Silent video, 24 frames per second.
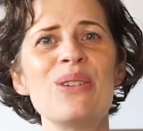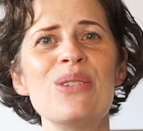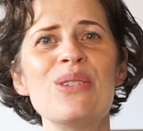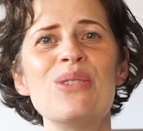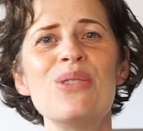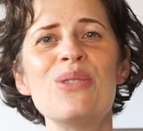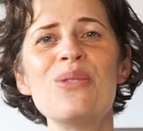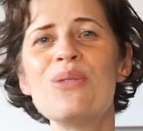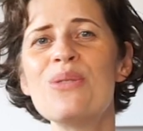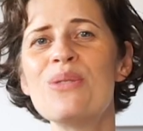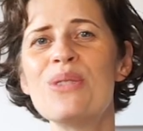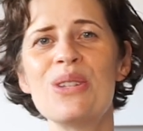
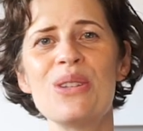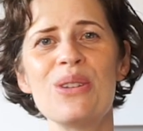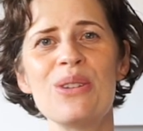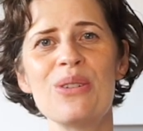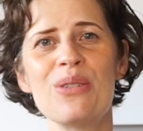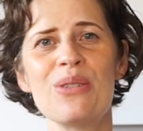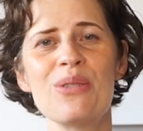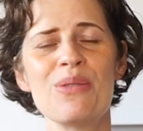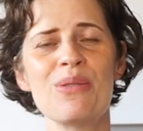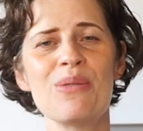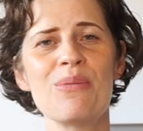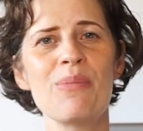due
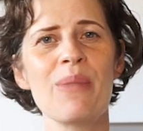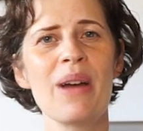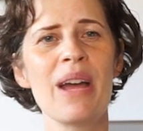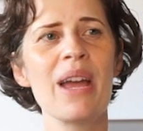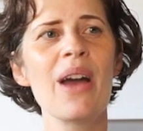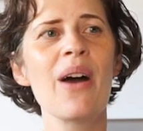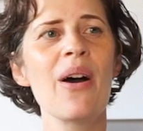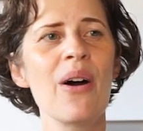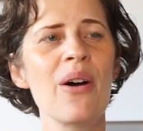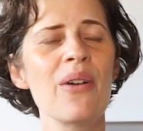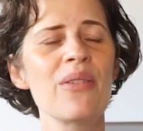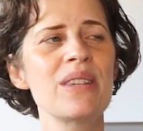to my
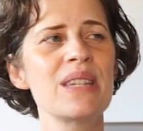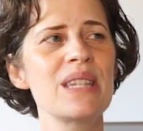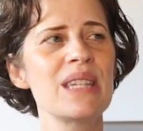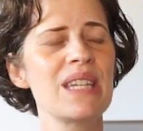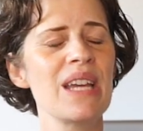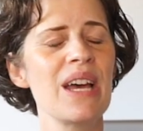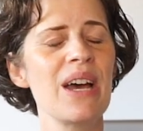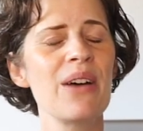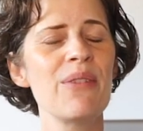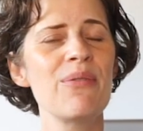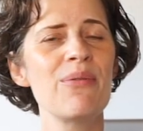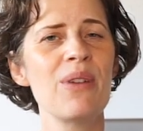health
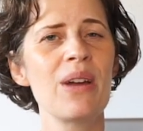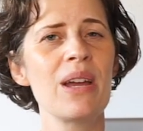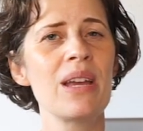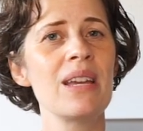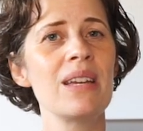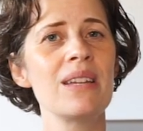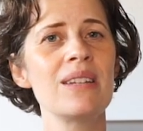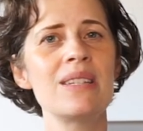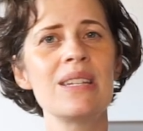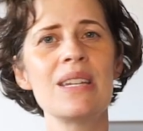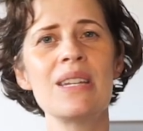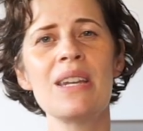stuff,
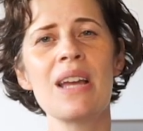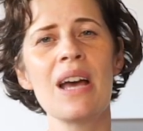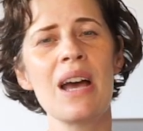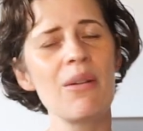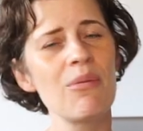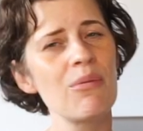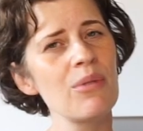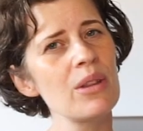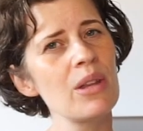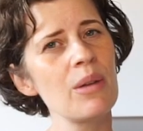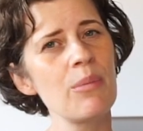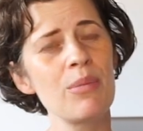I did
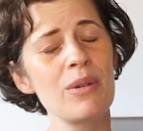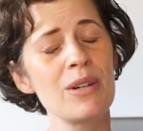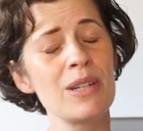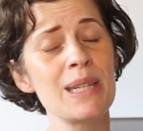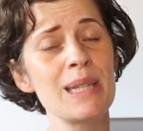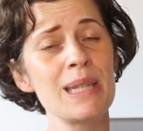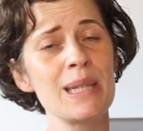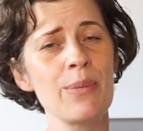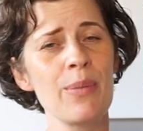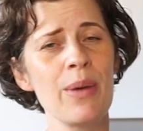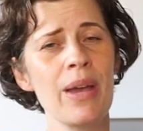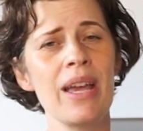not really
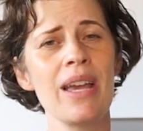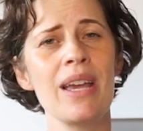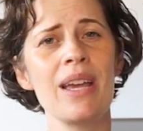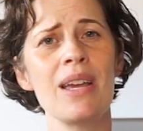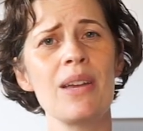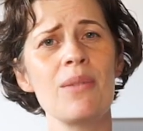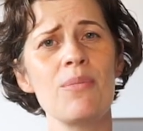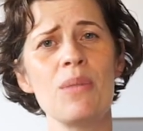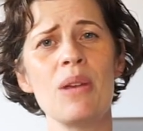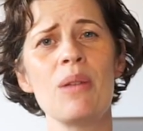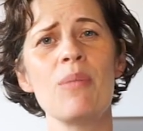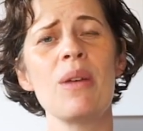participate
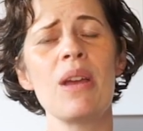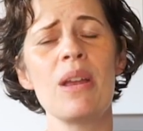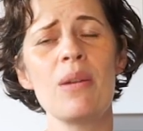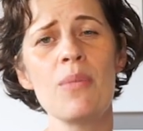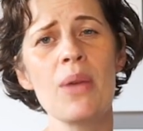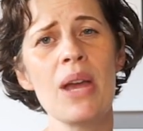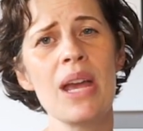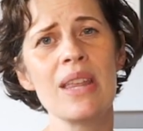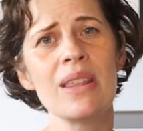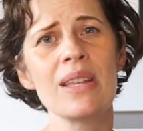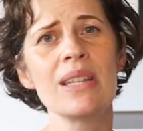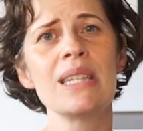in Me Made
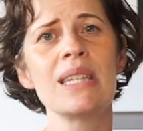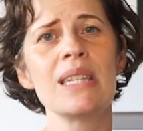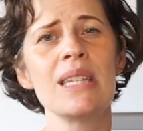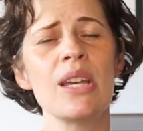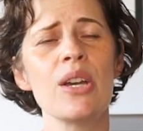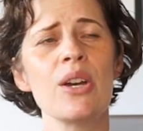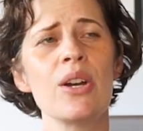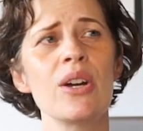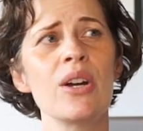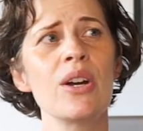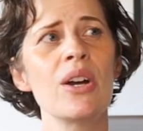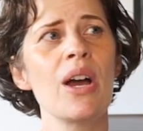May this
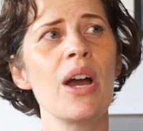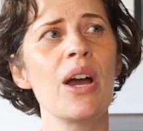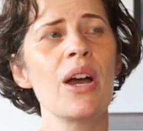year.